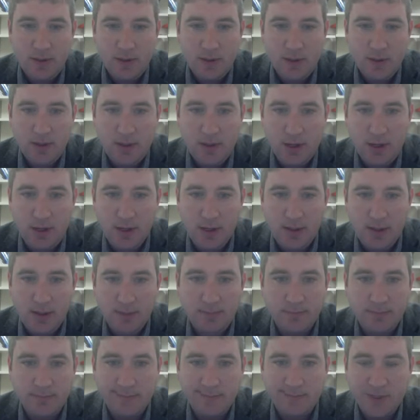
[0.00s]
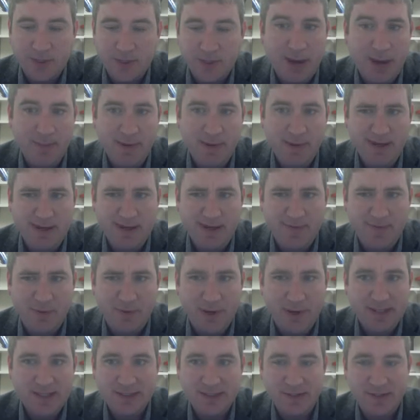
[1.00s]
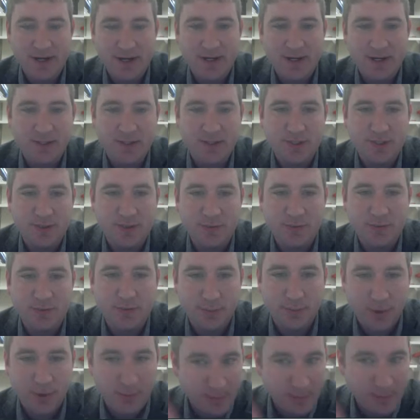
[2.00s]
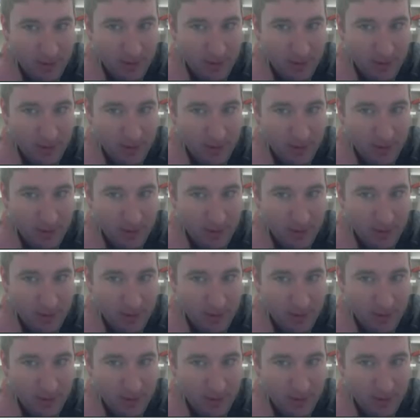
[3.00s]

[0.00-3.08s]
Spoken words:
So how many different ways are there to permute